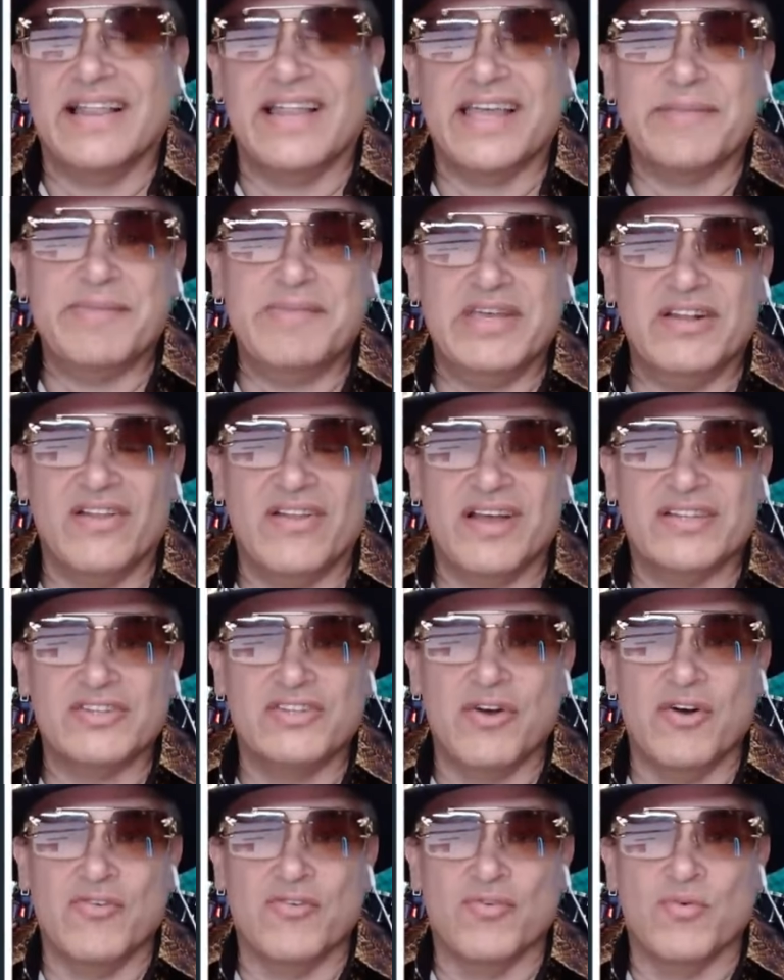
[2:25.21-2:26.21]
I like Pete
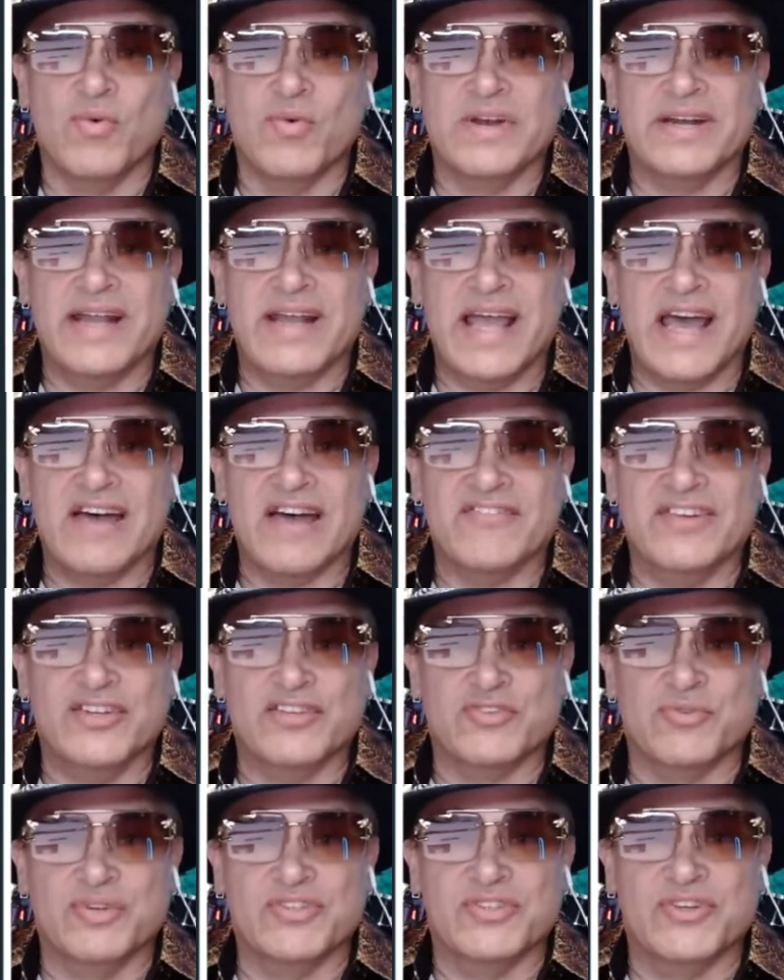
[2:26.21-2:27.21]
Alonso over
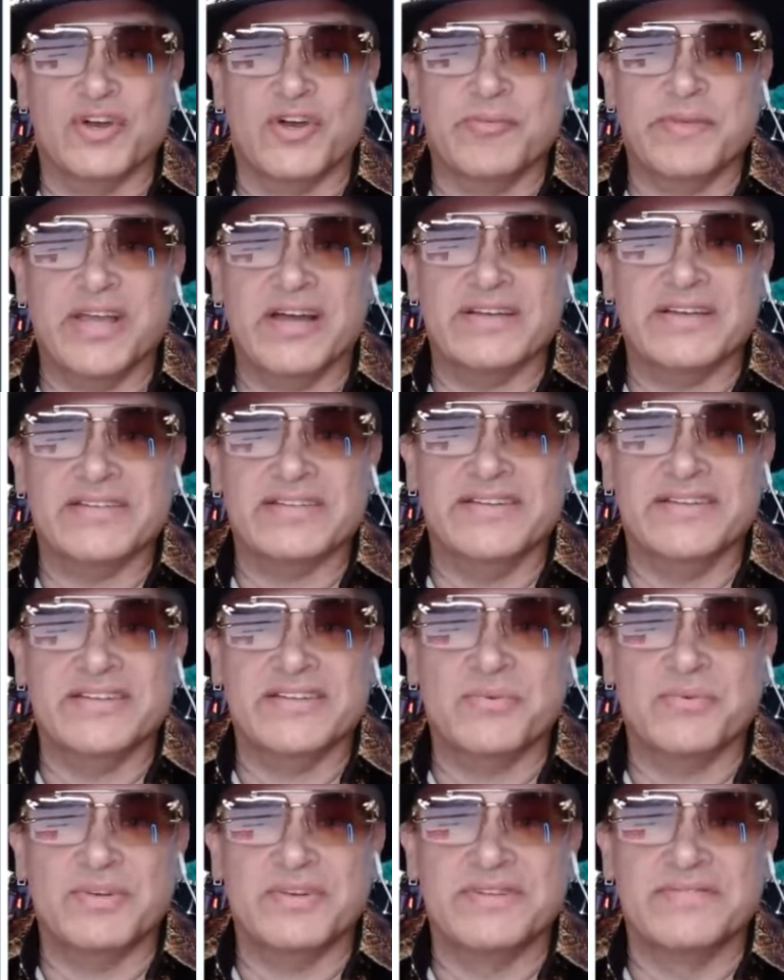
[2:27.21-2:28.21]
1.5 hits, runs, RBIs in
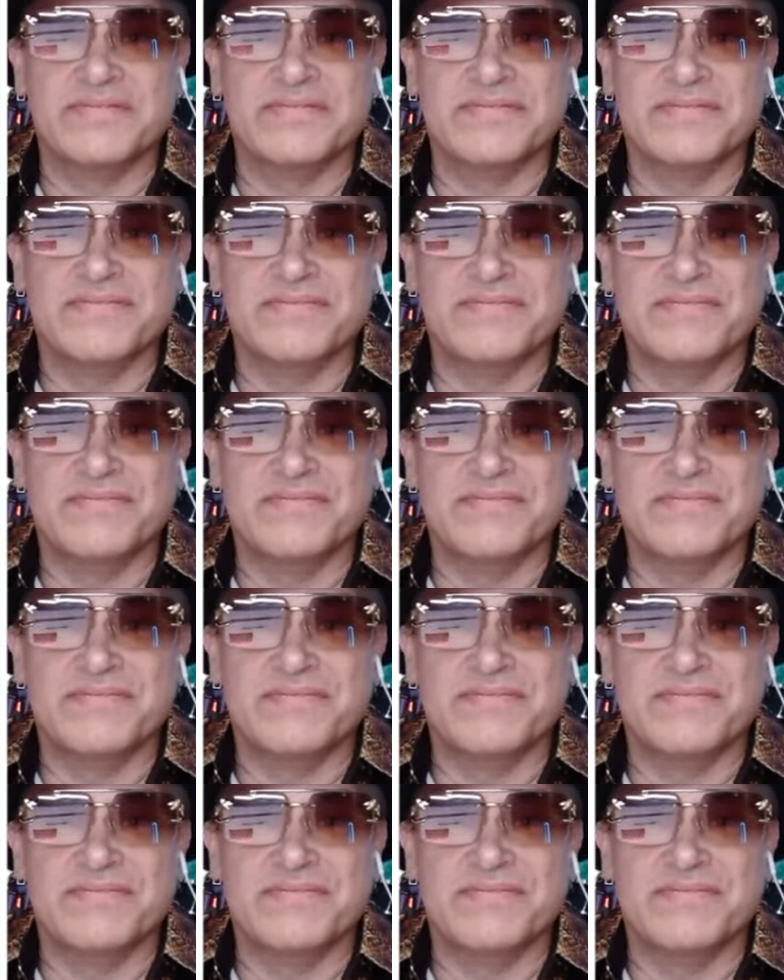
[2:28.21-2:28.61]
this one.